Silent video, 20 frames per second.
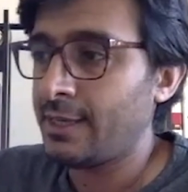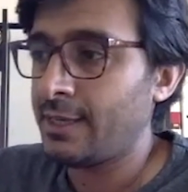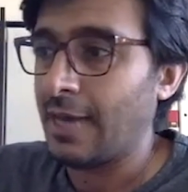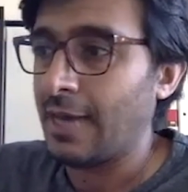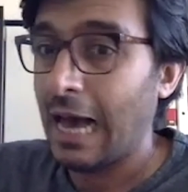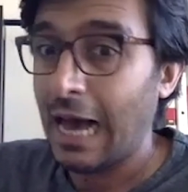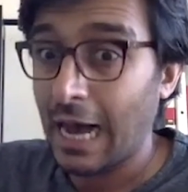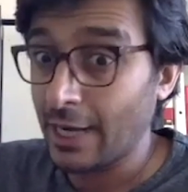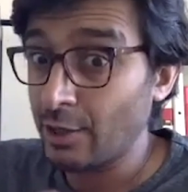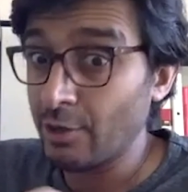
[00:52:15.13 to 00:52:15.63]
I
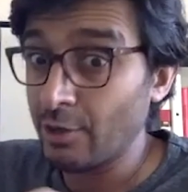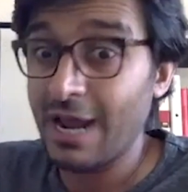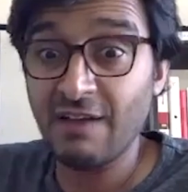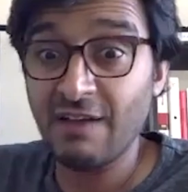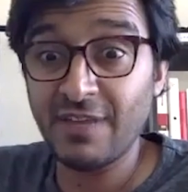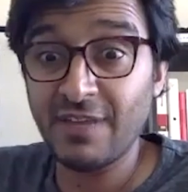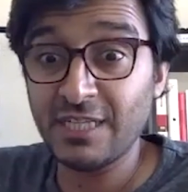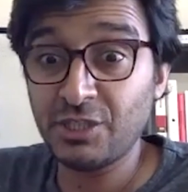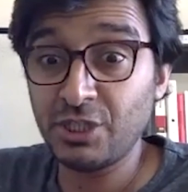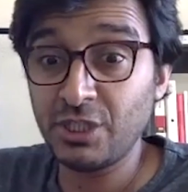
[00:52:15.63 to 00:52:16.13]
don't have
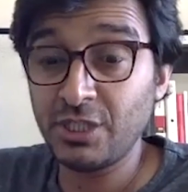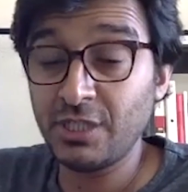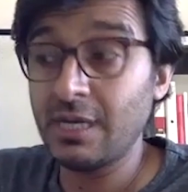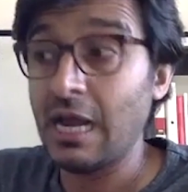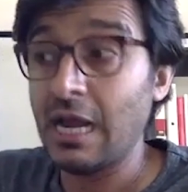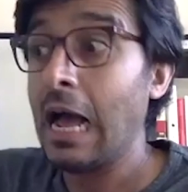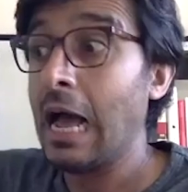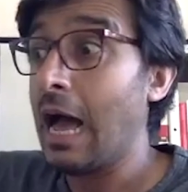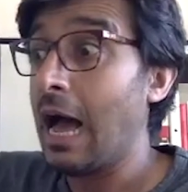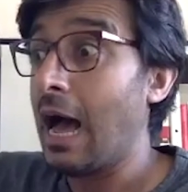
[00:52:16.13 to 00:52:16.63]
that gene.
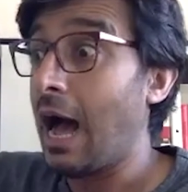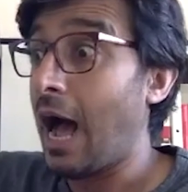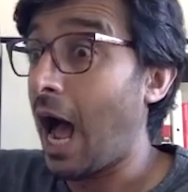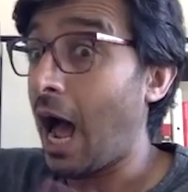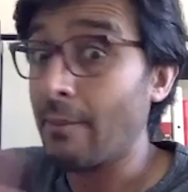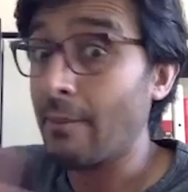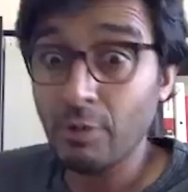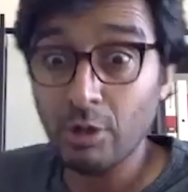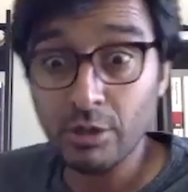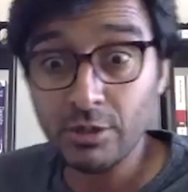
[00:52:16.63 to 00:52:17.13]

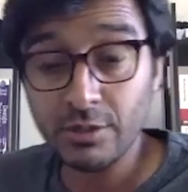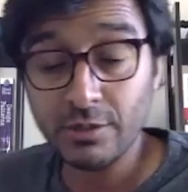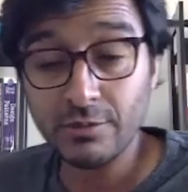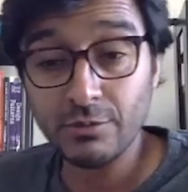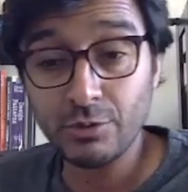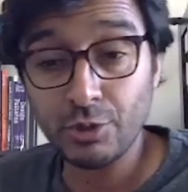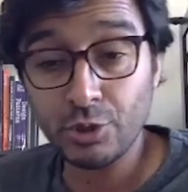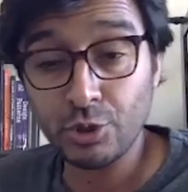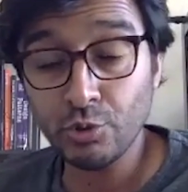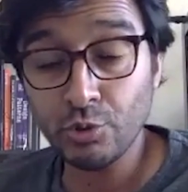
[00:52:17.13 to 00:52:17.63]
I'm not
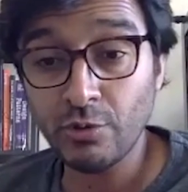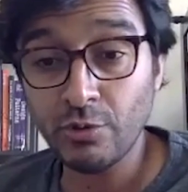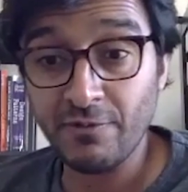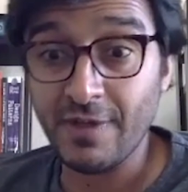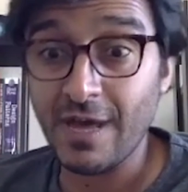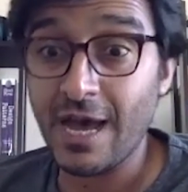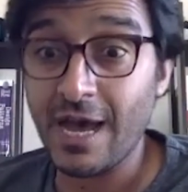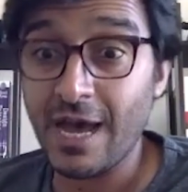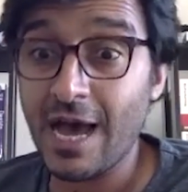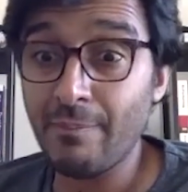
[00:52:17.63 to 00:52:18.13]
sure
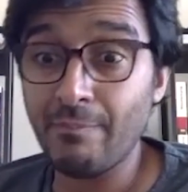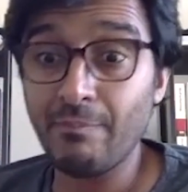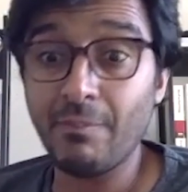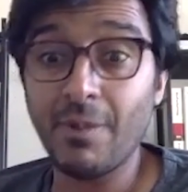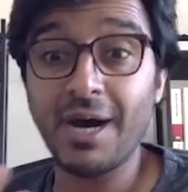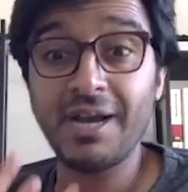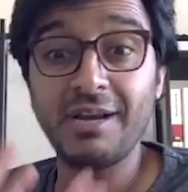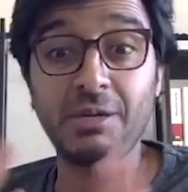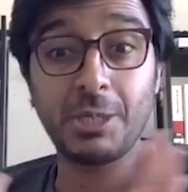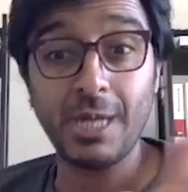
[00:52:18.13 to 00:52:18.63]
that
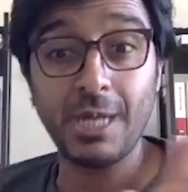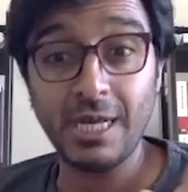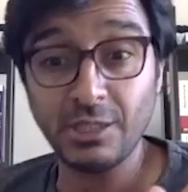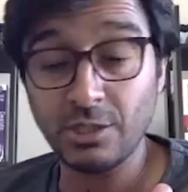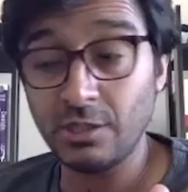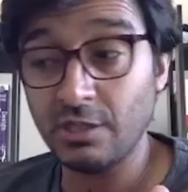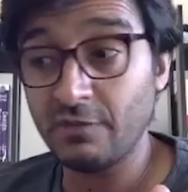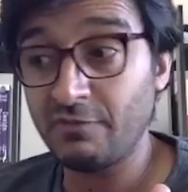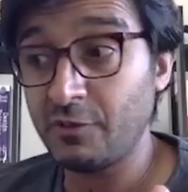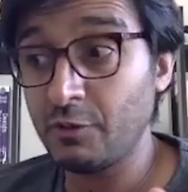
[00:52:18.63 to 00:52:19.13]
might change in
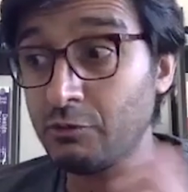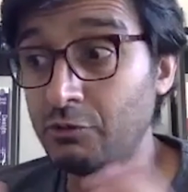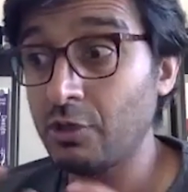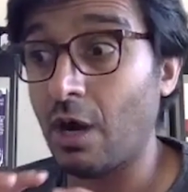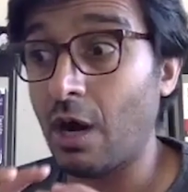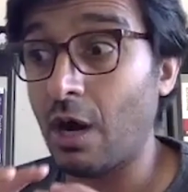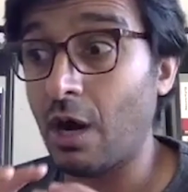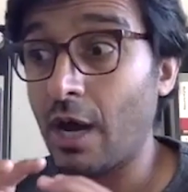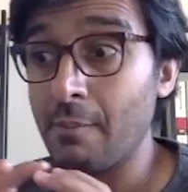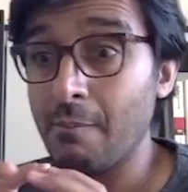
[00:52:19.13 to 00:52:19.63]
the future.
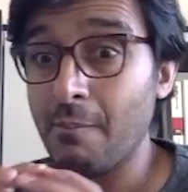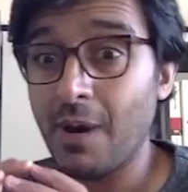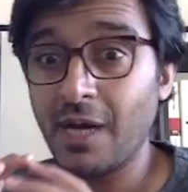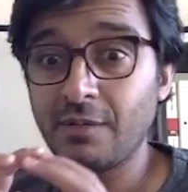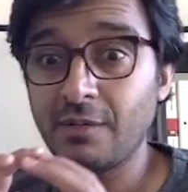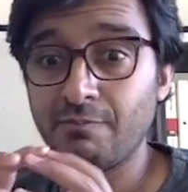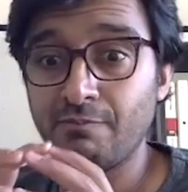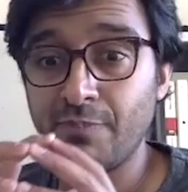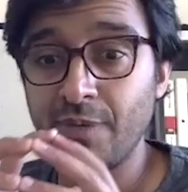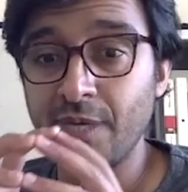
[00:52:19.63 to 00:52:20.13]
I
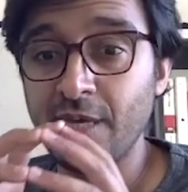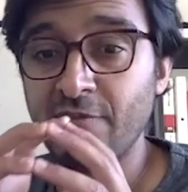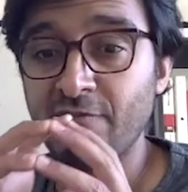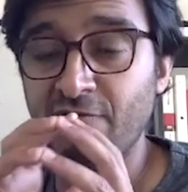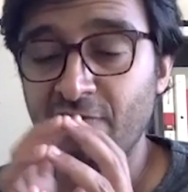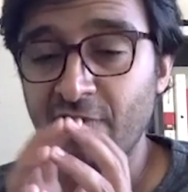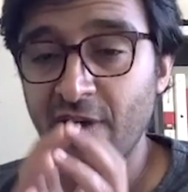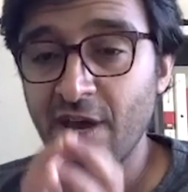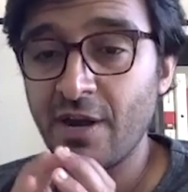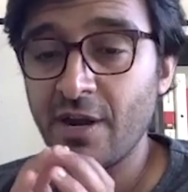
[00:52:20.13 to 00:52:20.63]
might be
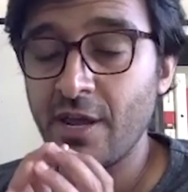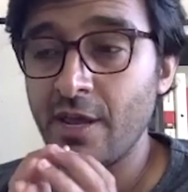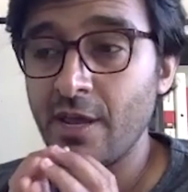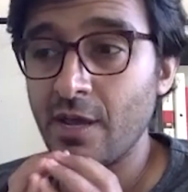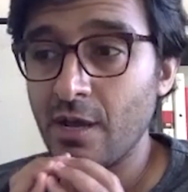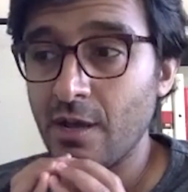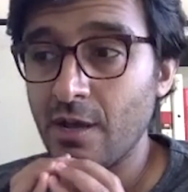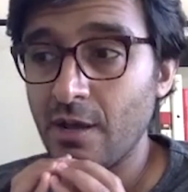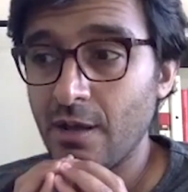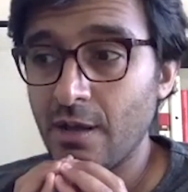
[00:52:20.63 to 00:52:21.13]
very
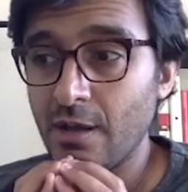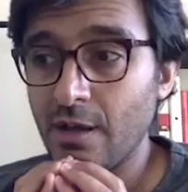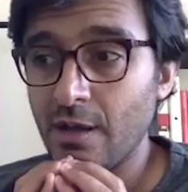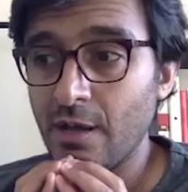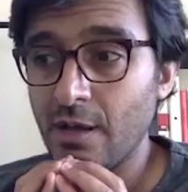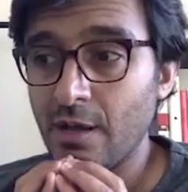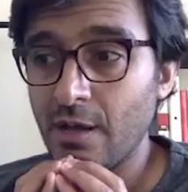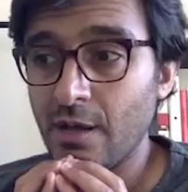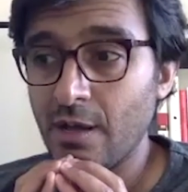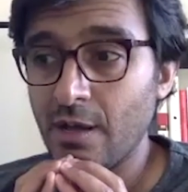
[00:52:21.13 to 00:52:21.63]

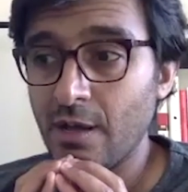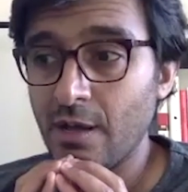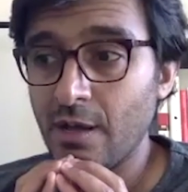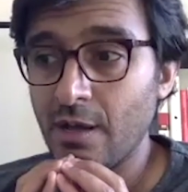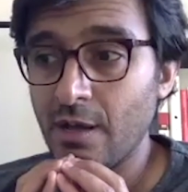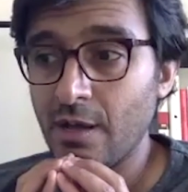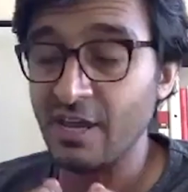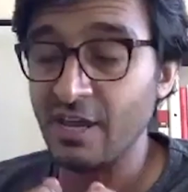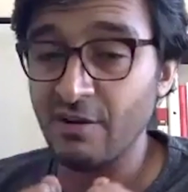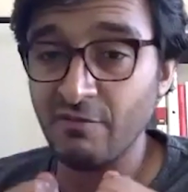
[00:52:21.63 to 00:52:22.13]

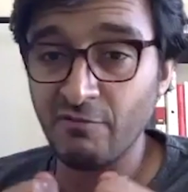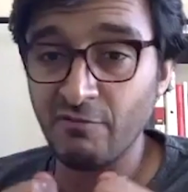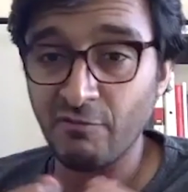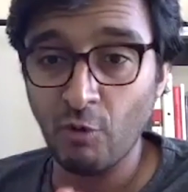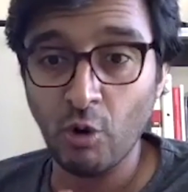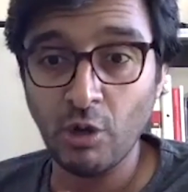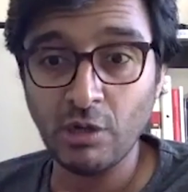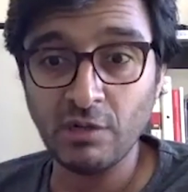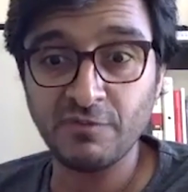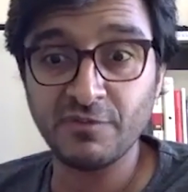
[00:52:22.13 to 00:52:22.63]

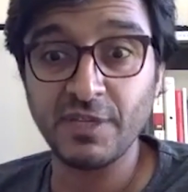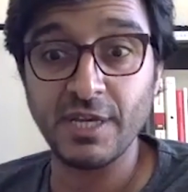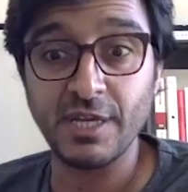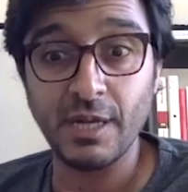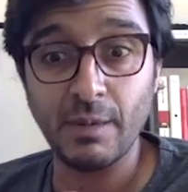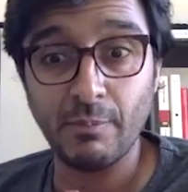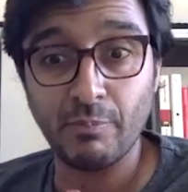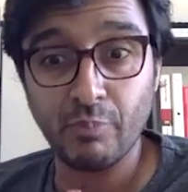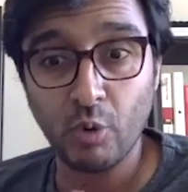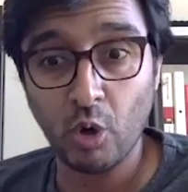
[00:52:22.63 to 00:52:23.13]
involved
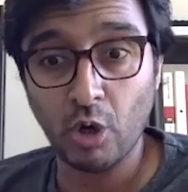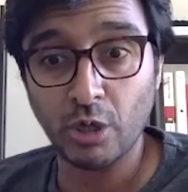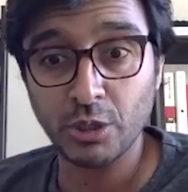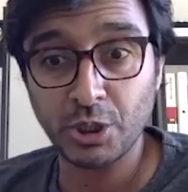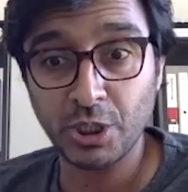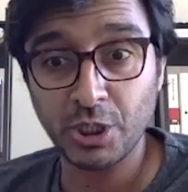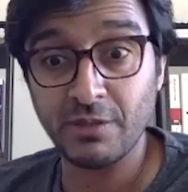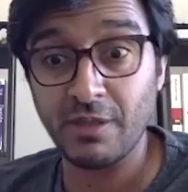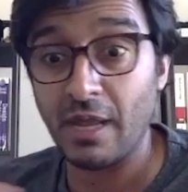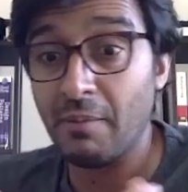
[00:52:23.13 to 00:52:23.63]
in a
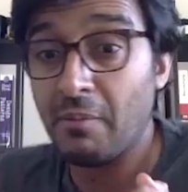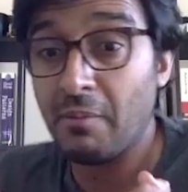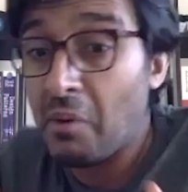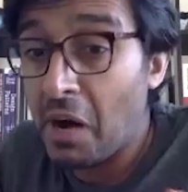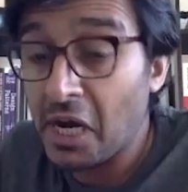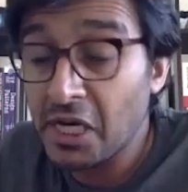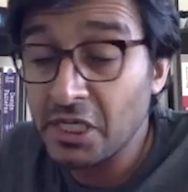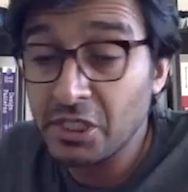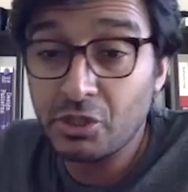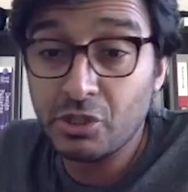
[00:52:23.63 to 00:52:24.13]
project that
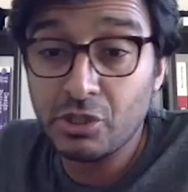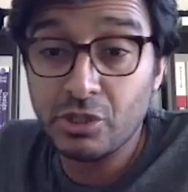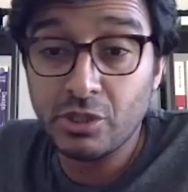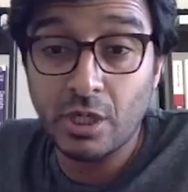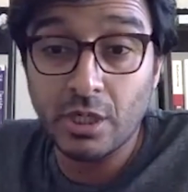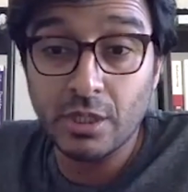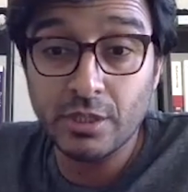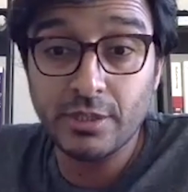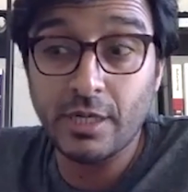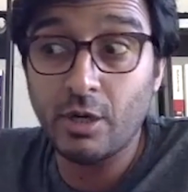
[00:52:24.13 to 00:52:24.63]
might
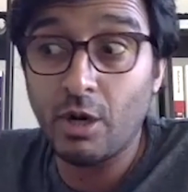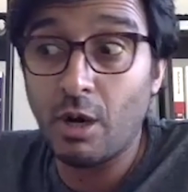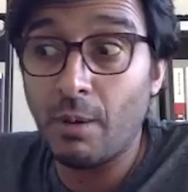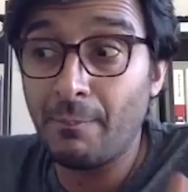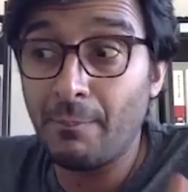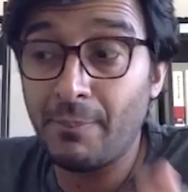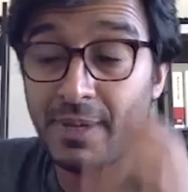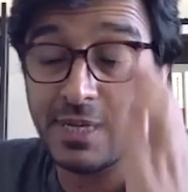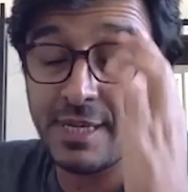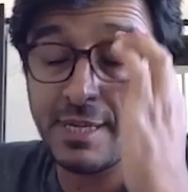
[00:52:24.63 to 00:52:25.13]
start a
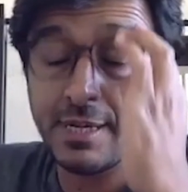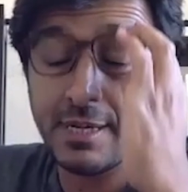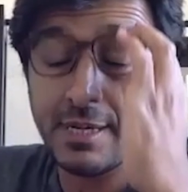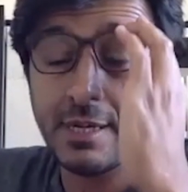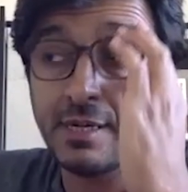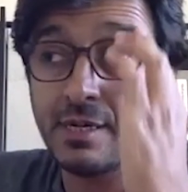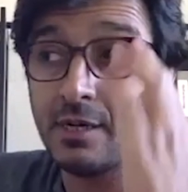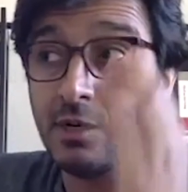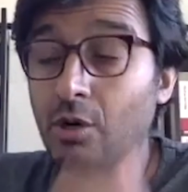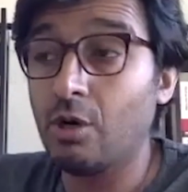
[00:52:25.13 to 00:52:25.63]
company
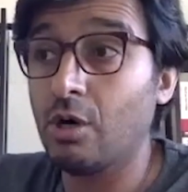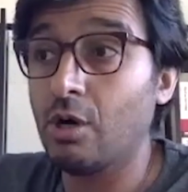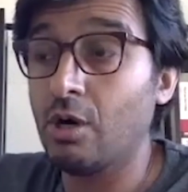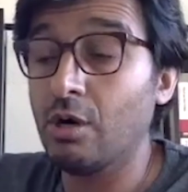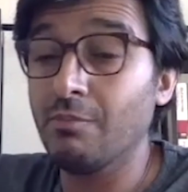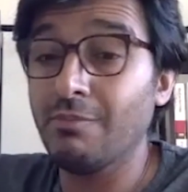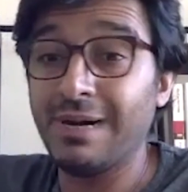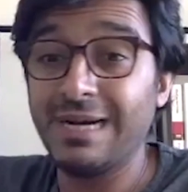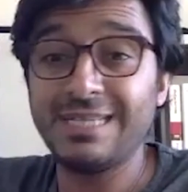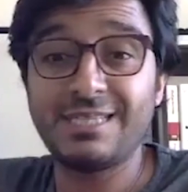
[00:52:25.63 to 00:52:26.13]
or
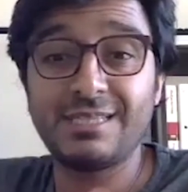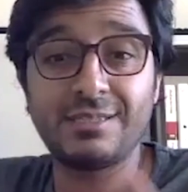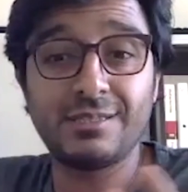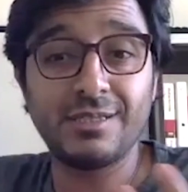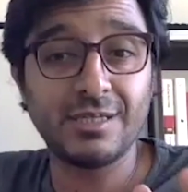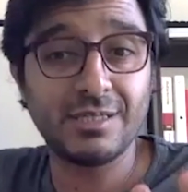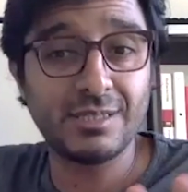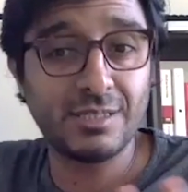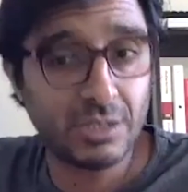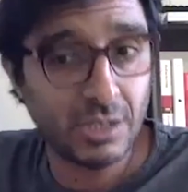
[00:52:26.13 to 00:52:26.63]
might
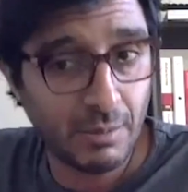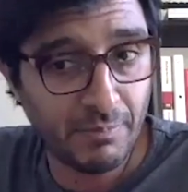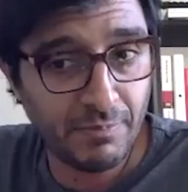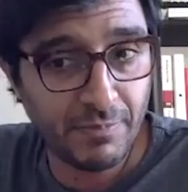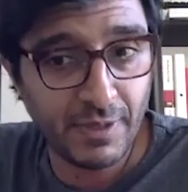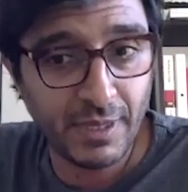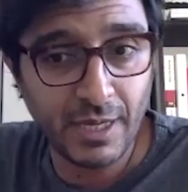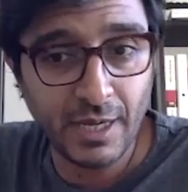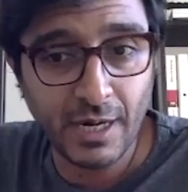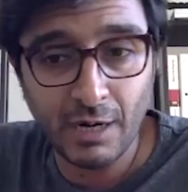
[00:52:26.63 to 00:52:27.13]
start
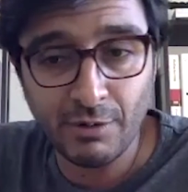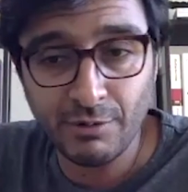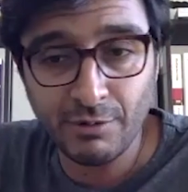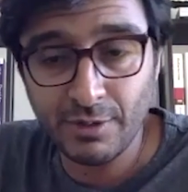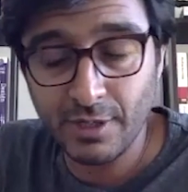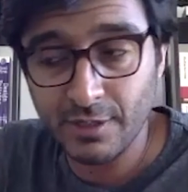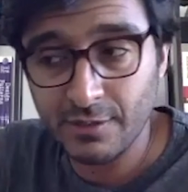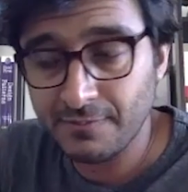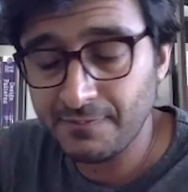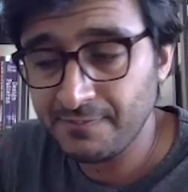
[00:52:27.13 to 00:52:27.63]
something around it.